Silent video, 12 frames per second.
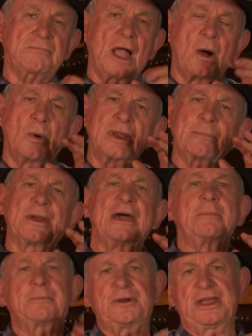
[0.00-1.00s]
I want to pray
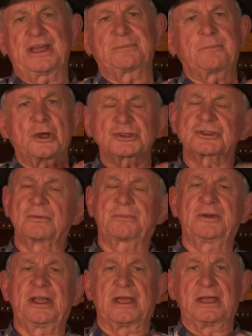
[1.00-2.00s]
a prayer, a personal
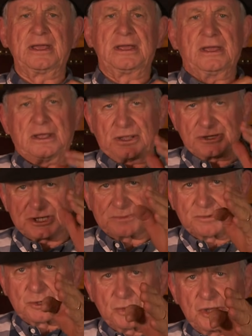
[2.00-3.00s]
prayer,
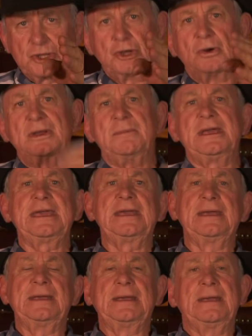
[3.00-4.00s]
just between you and me
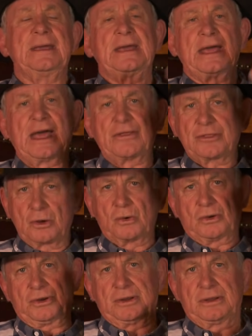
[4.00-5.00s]
and the
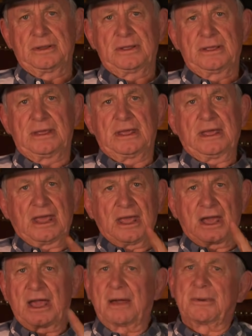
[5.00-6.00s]
Lord.
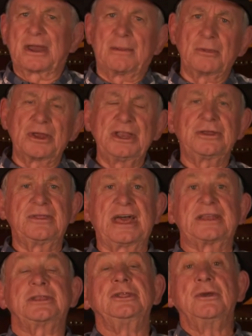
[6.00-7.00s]
But I'm not into
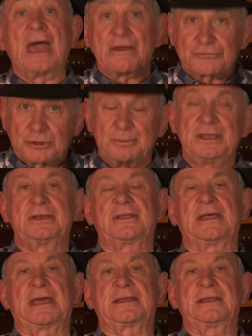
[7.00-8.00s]
that. You have to be into
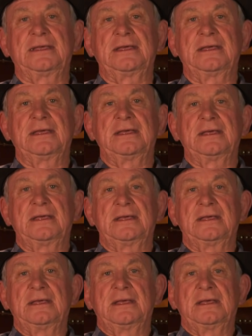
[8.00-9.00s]
that.
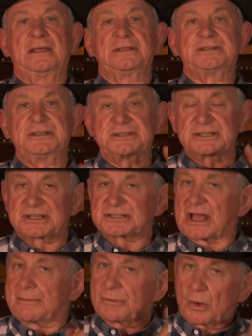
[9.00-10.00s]
Jesus
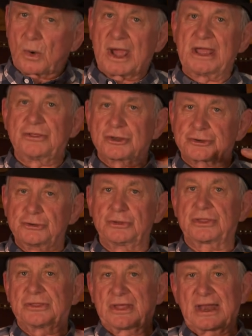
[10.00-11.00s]
says, I'm the way, the
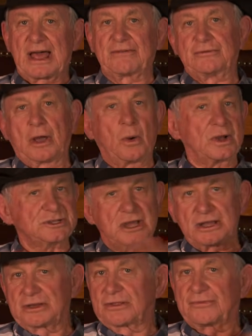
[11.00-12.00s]
truth, and the life. No one's
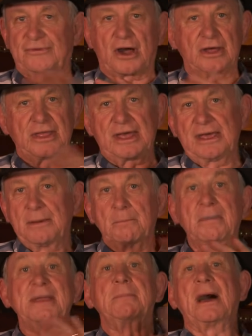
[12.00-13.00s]
going to the Father
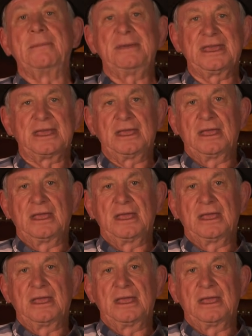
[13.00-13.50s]
but by me.